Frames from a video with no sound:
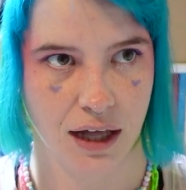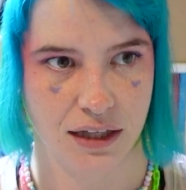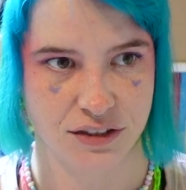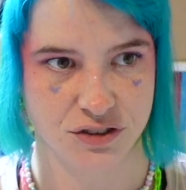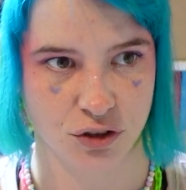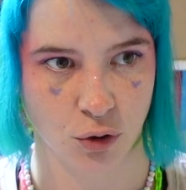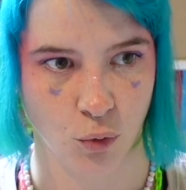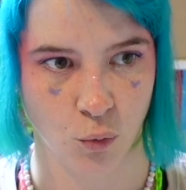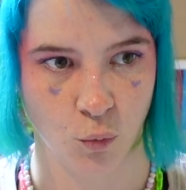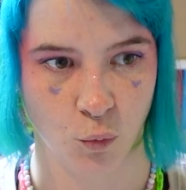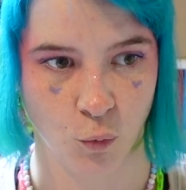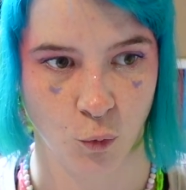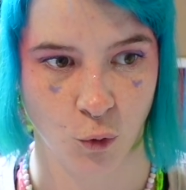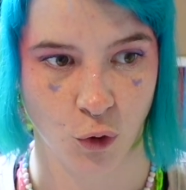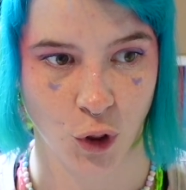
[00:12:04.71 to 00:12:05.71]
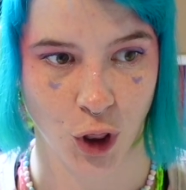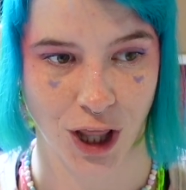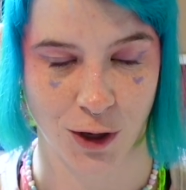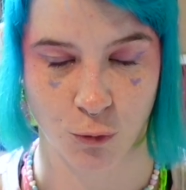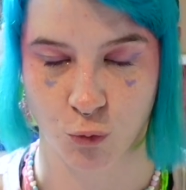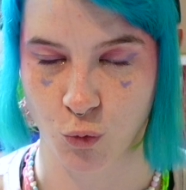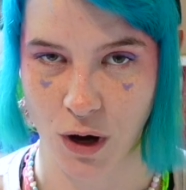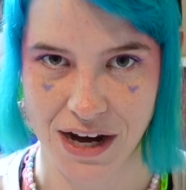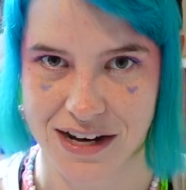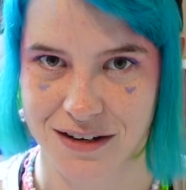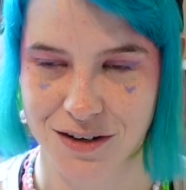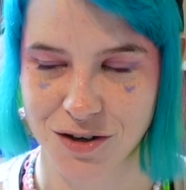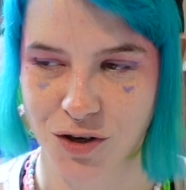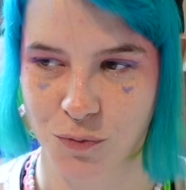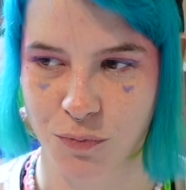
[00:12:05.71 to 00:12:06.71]
So like right
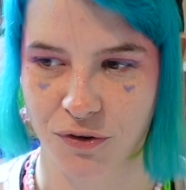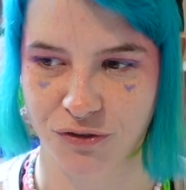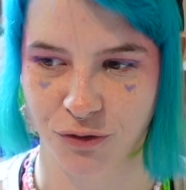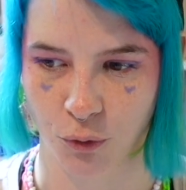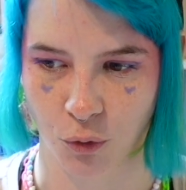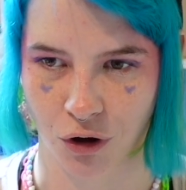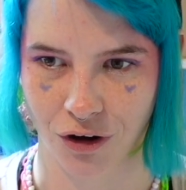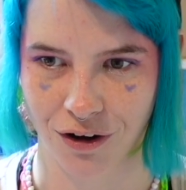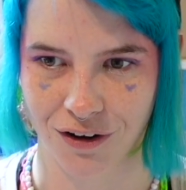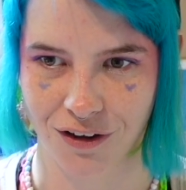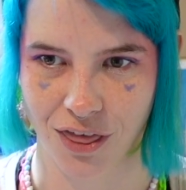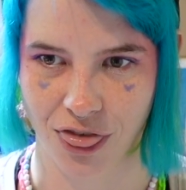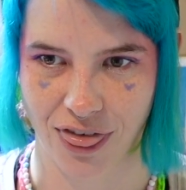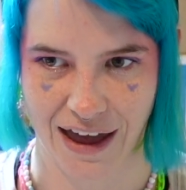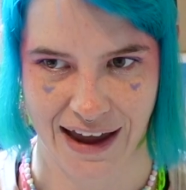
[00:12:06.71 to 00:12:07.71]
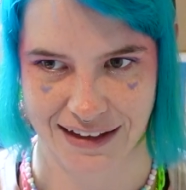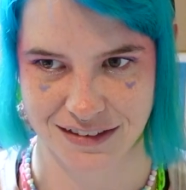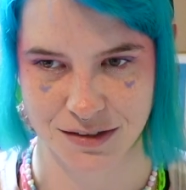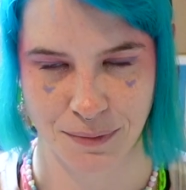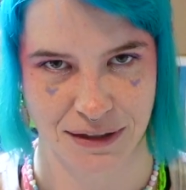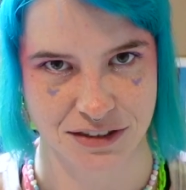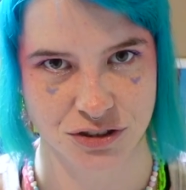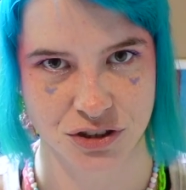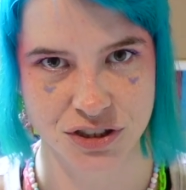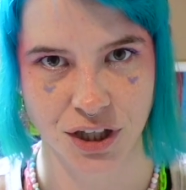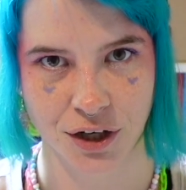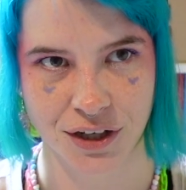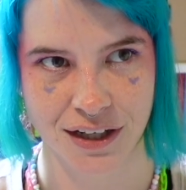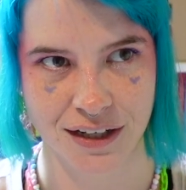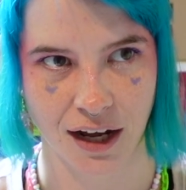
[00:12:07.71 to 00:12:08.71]
before that semester
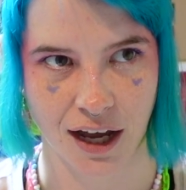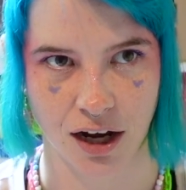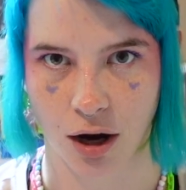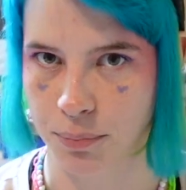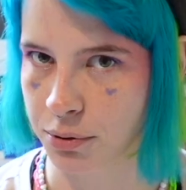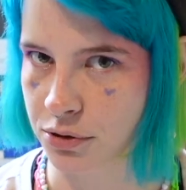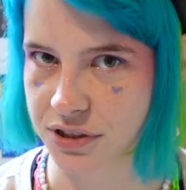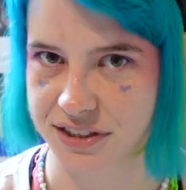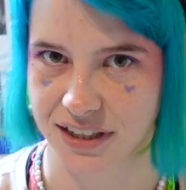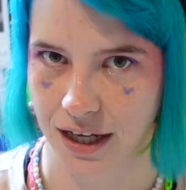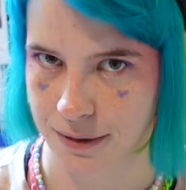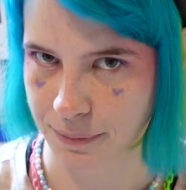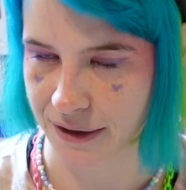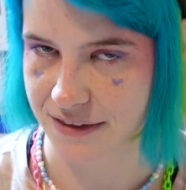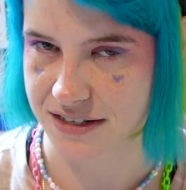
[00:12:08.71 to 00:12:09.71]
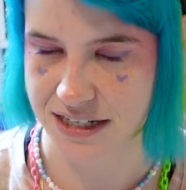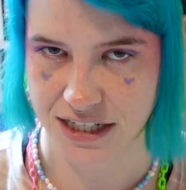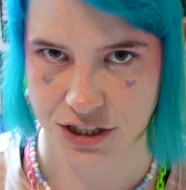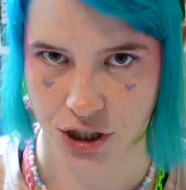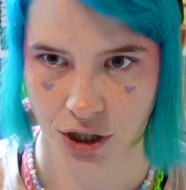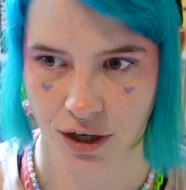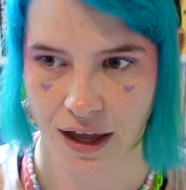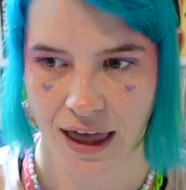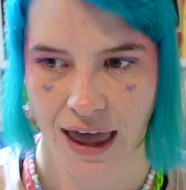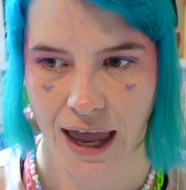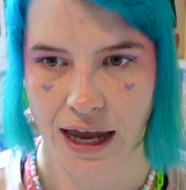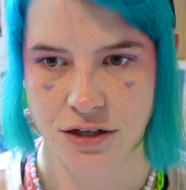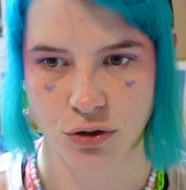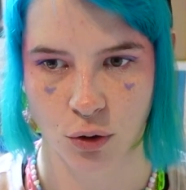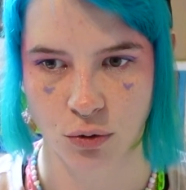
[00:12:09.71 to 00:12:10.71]
started, I got pulled aside by the teacher
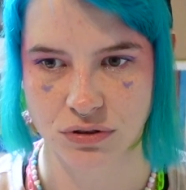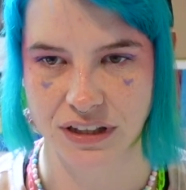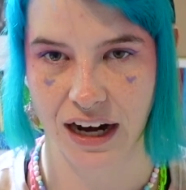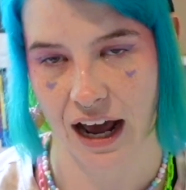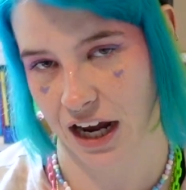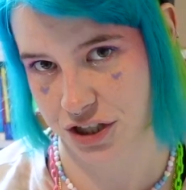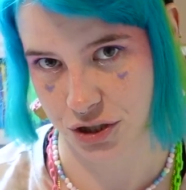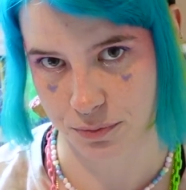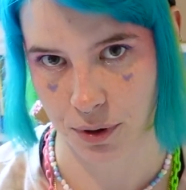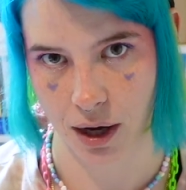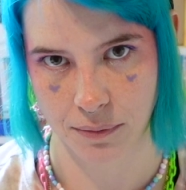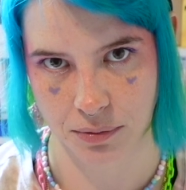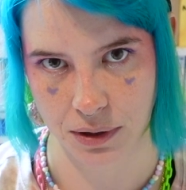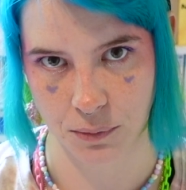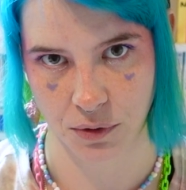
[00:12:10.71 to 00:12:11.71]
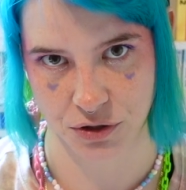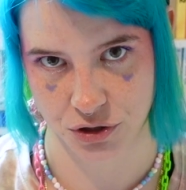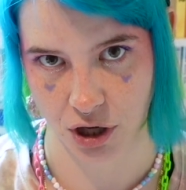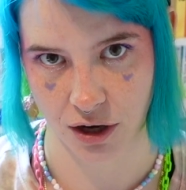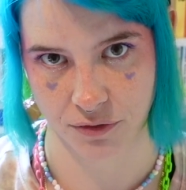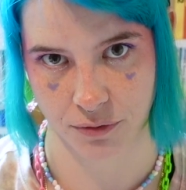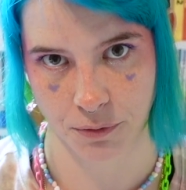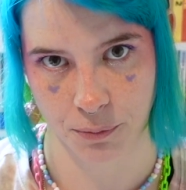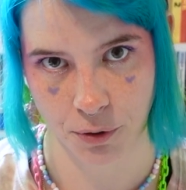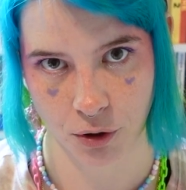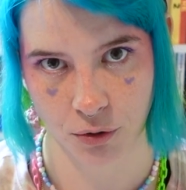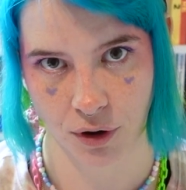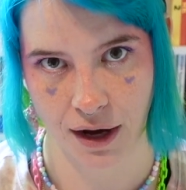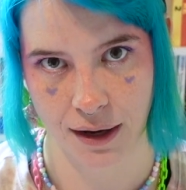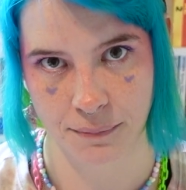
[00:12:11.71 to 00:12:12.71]
and told that I should probably withdraw from the
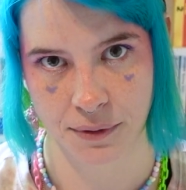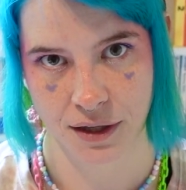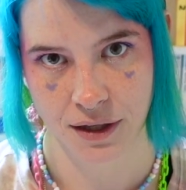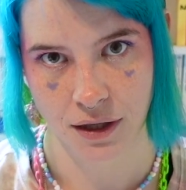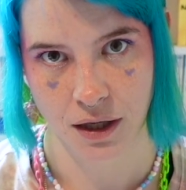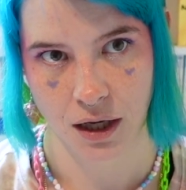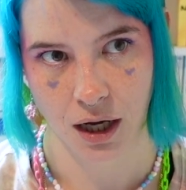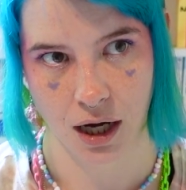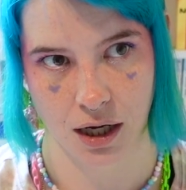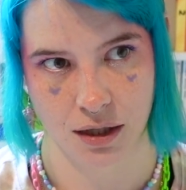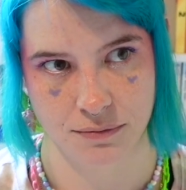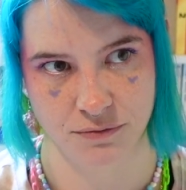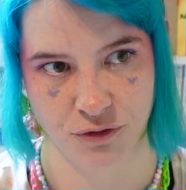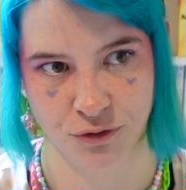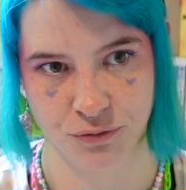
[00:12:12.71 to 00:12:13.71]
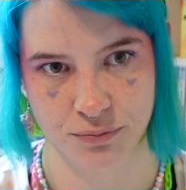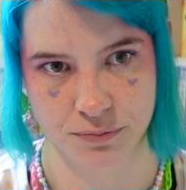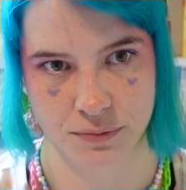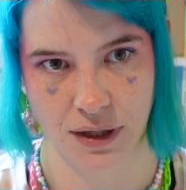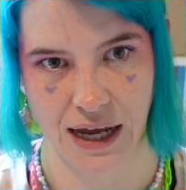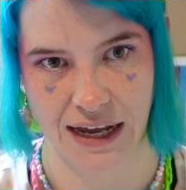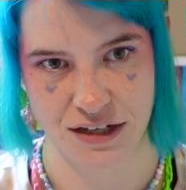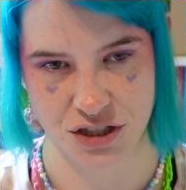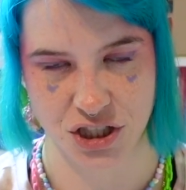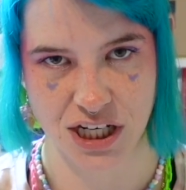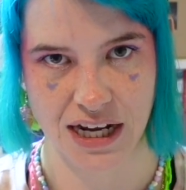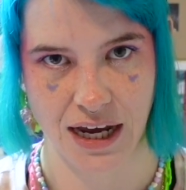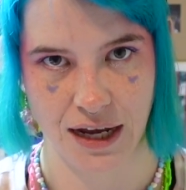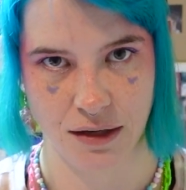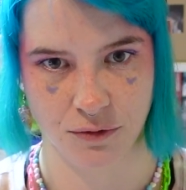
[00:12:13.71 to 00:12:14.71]
program
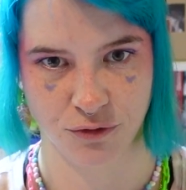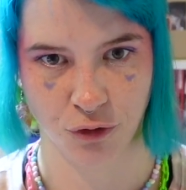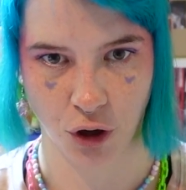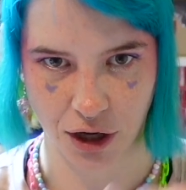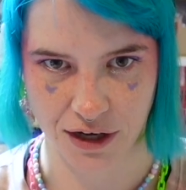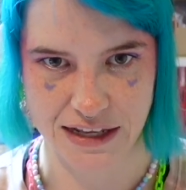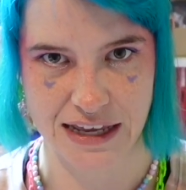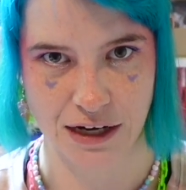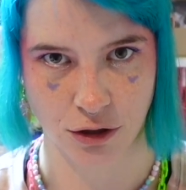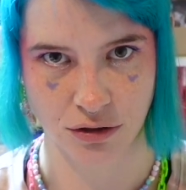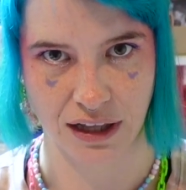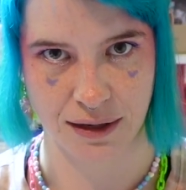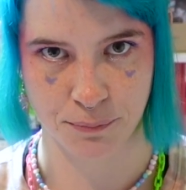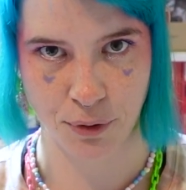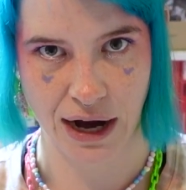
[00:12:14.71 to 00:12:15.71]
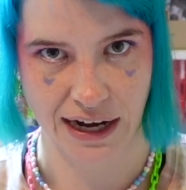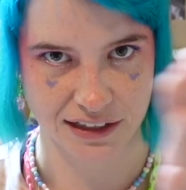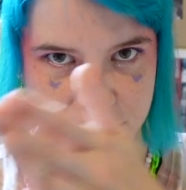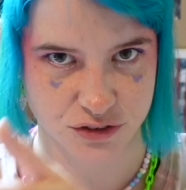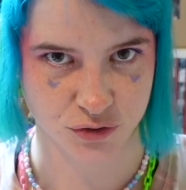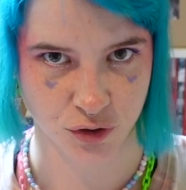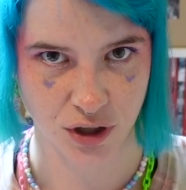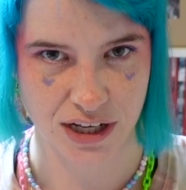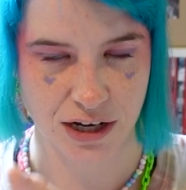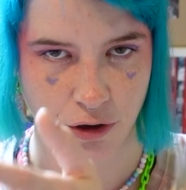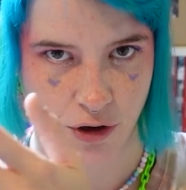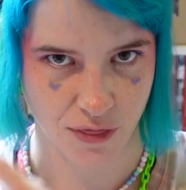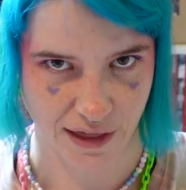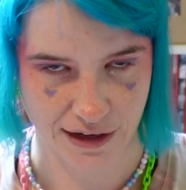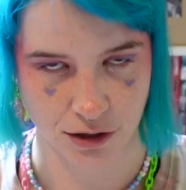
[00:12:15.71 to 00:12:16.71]
and for a year, like practice for a year
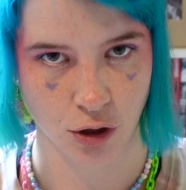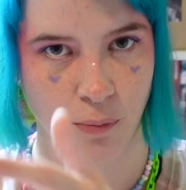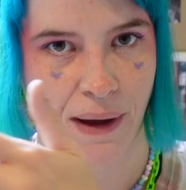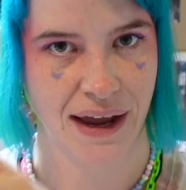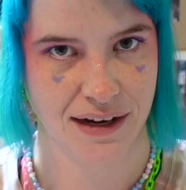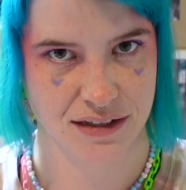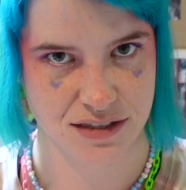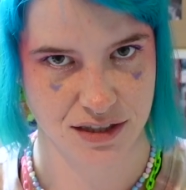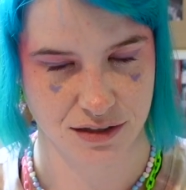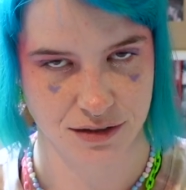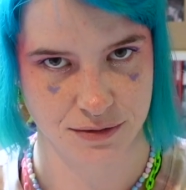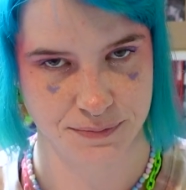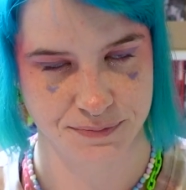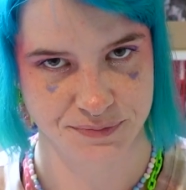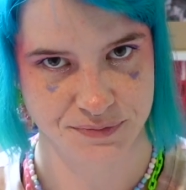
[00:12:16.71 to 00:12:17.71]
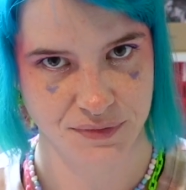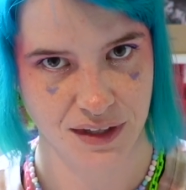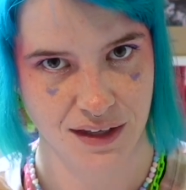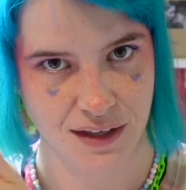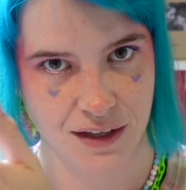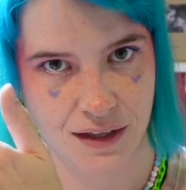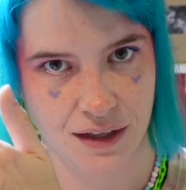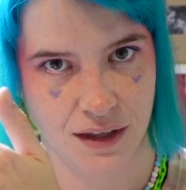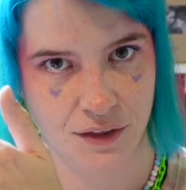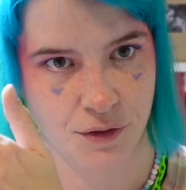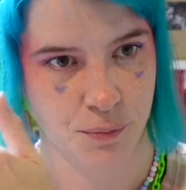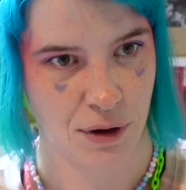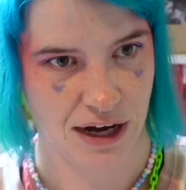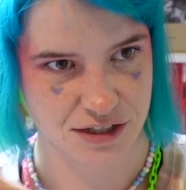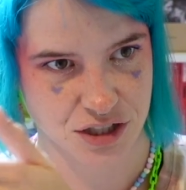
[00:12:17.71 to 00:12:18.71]
and then go back to the
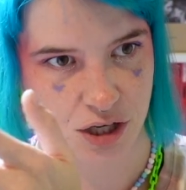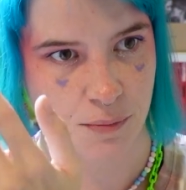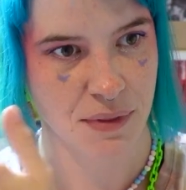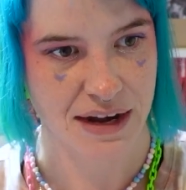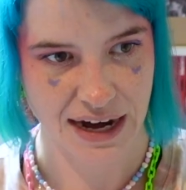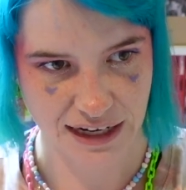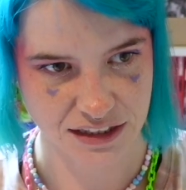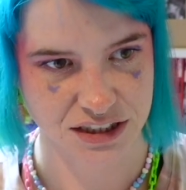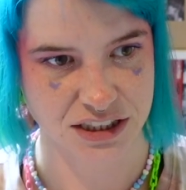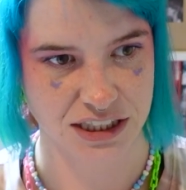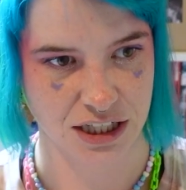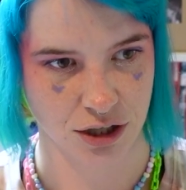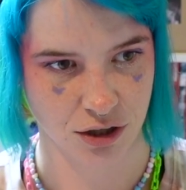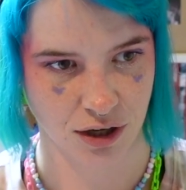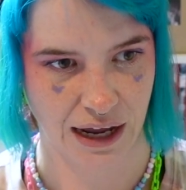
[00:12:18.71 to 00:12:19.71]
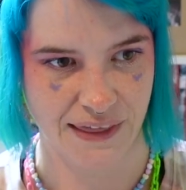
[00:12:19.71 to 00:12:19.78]
practicum the next year.